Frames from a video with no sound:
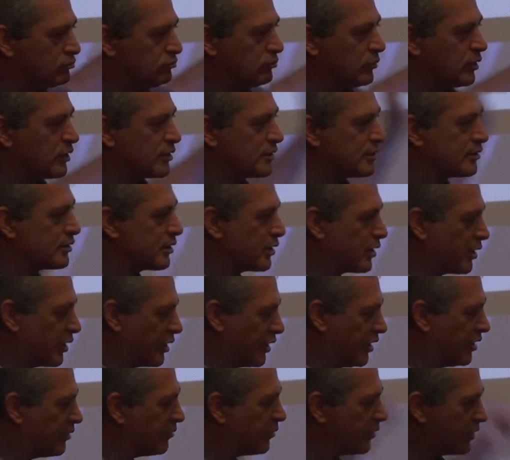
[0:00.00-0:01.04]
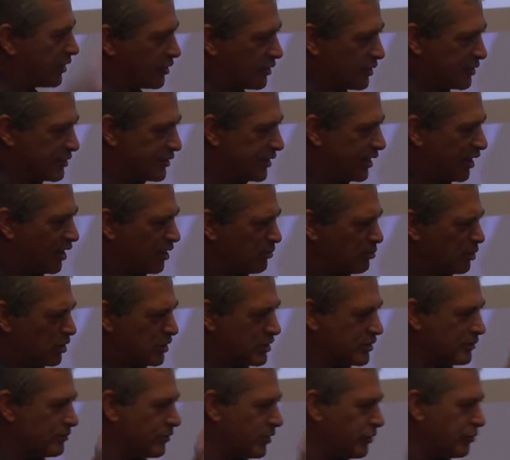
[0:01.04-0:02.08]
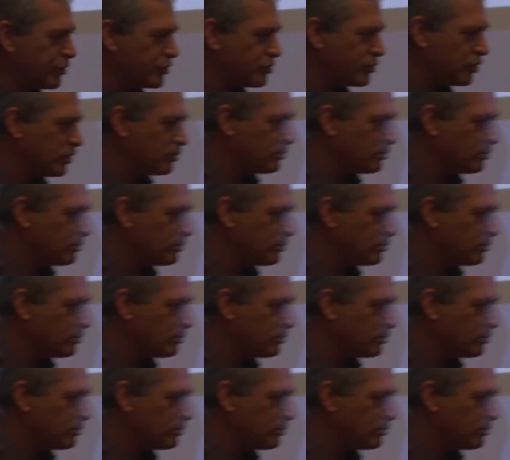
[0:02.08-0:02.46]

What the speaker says: It's infinitely scalable. It's very cheap,